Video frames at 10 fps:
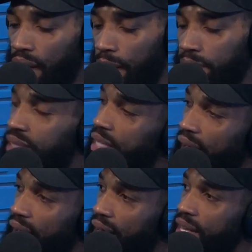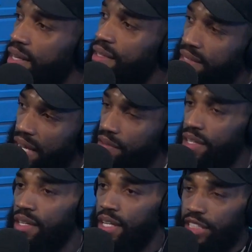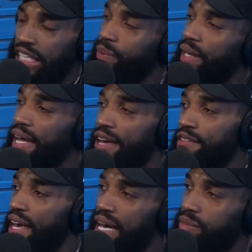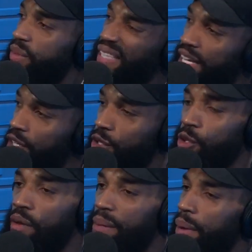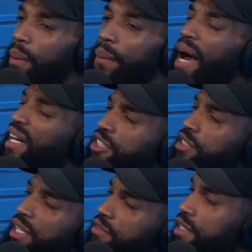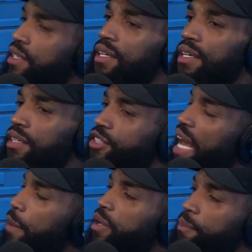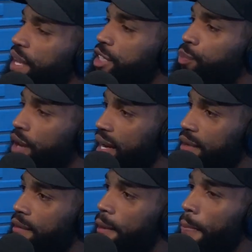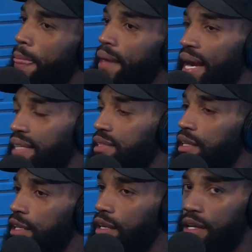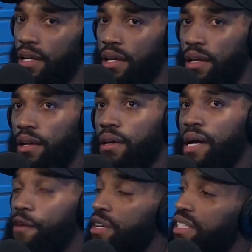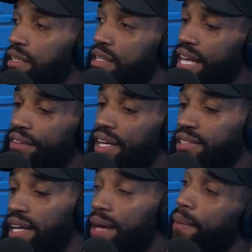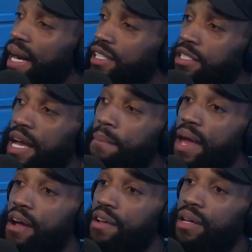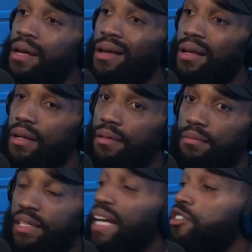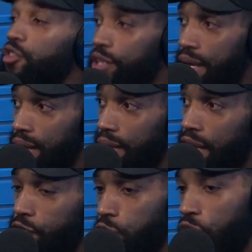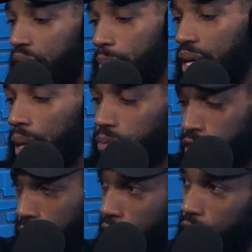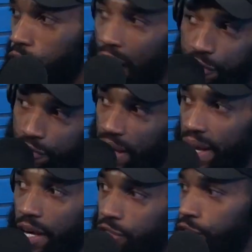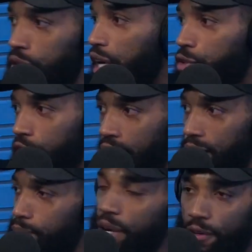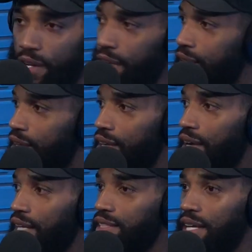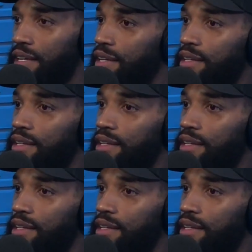this guy, David, changed my life. He has me thinking a new way, blah, blah, blah. I just love to chat with him, pick his brain. And I said, look, I reached out to David. I said, hey, man, I just got married yesterday. If you hit me up tomorrow, I'll fly out to you and I'll train, period. I said,